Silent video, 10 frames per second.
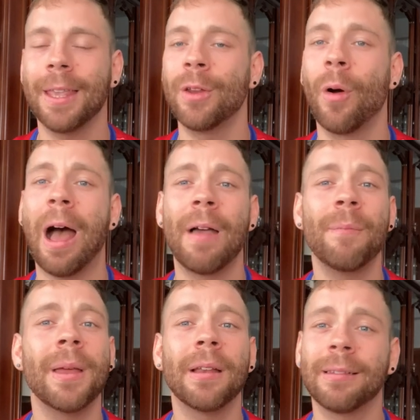you know,
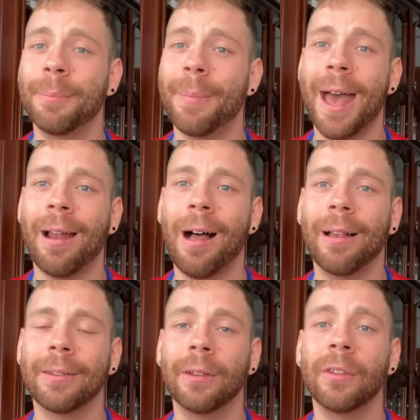I've been to some bad
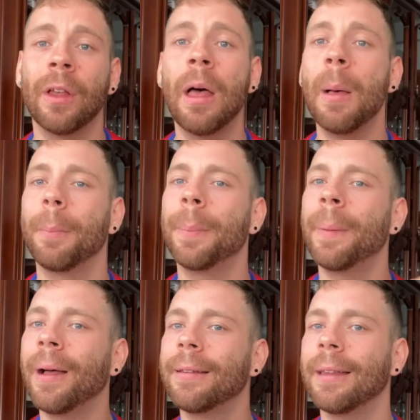hostels,
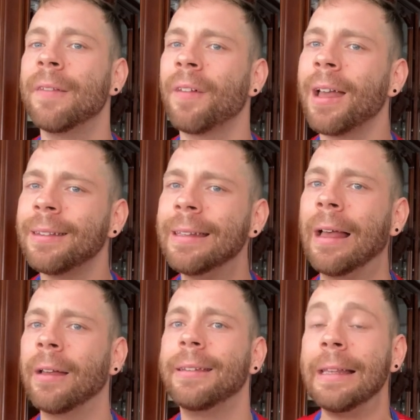but if I see
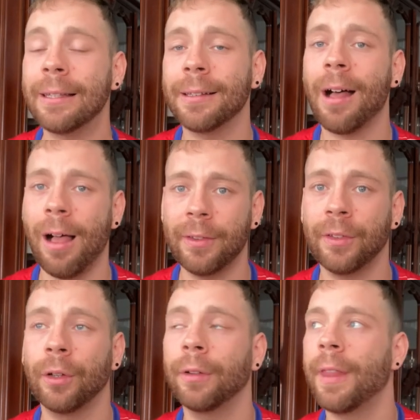a decent
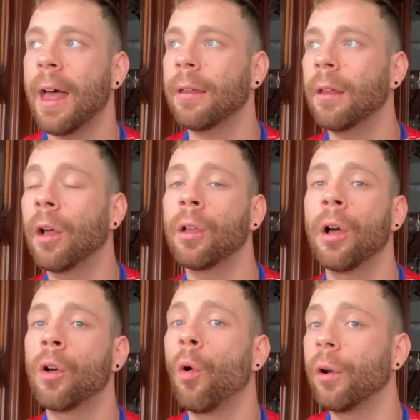hostel that
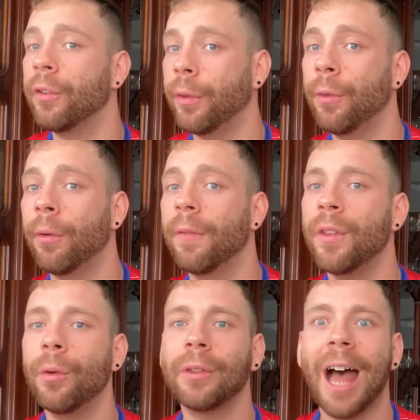accords to the
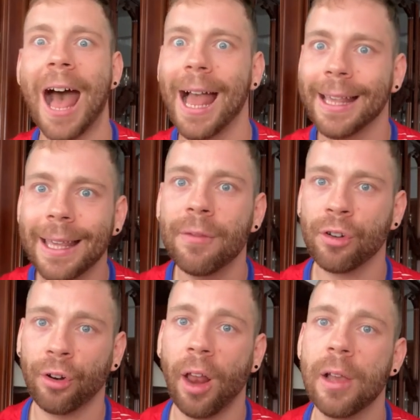reviews, I give
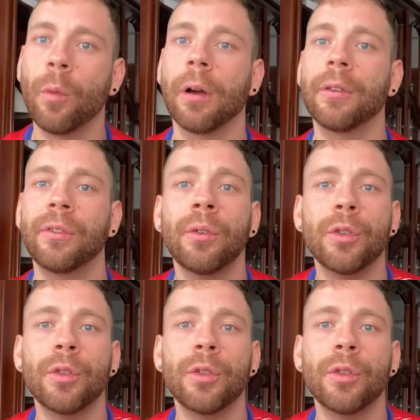credit where it's due.